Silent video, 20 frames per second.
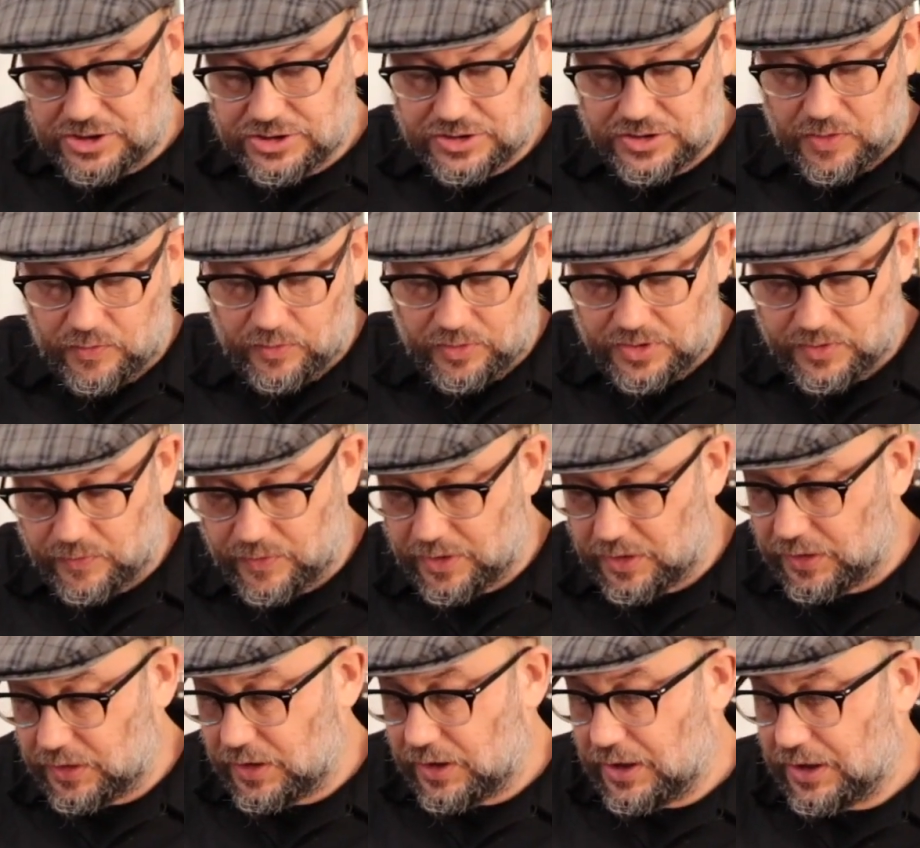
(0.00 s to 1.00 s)
So we're doing
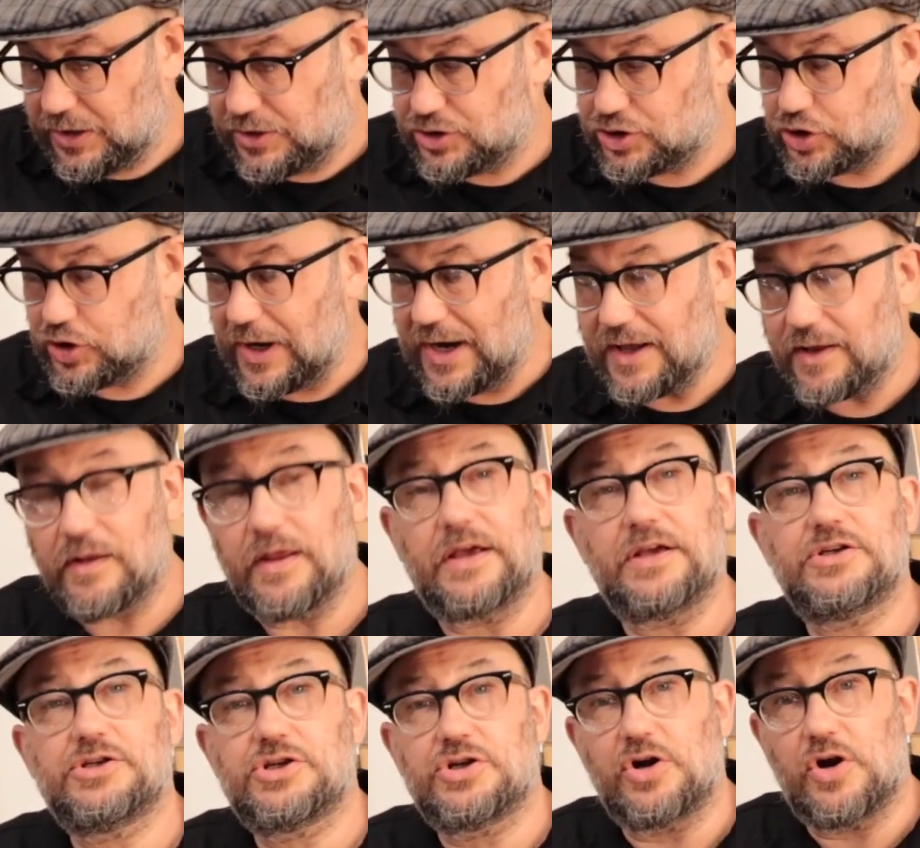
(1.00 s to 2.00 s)
a
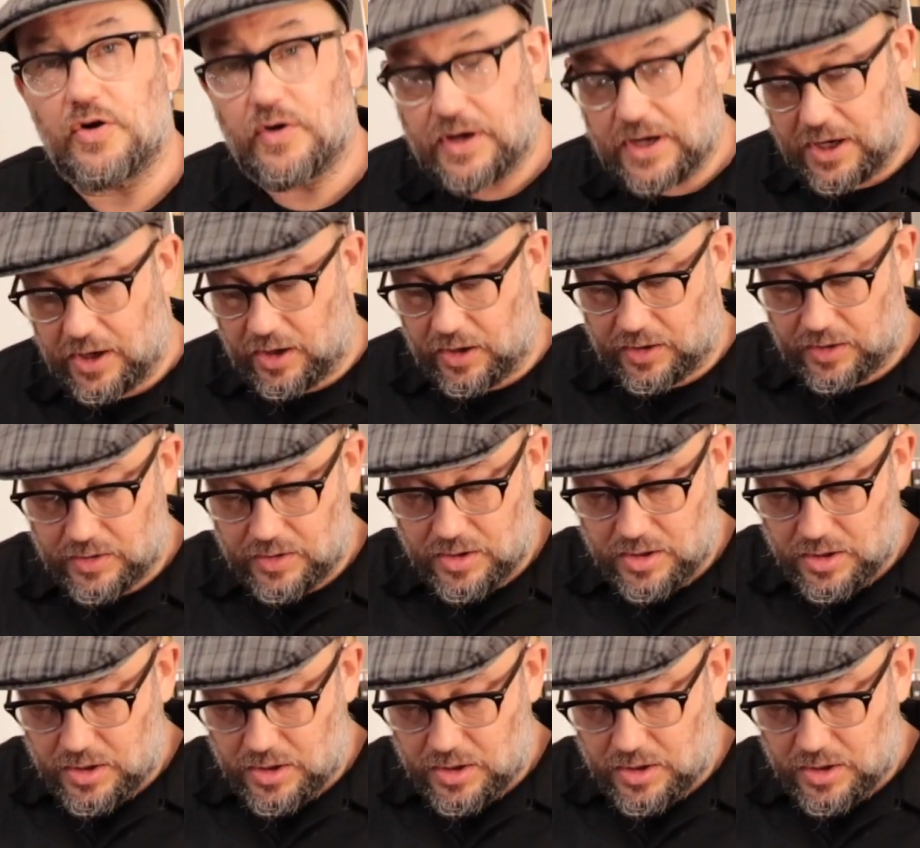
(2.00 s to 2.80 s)
trailing stroke here.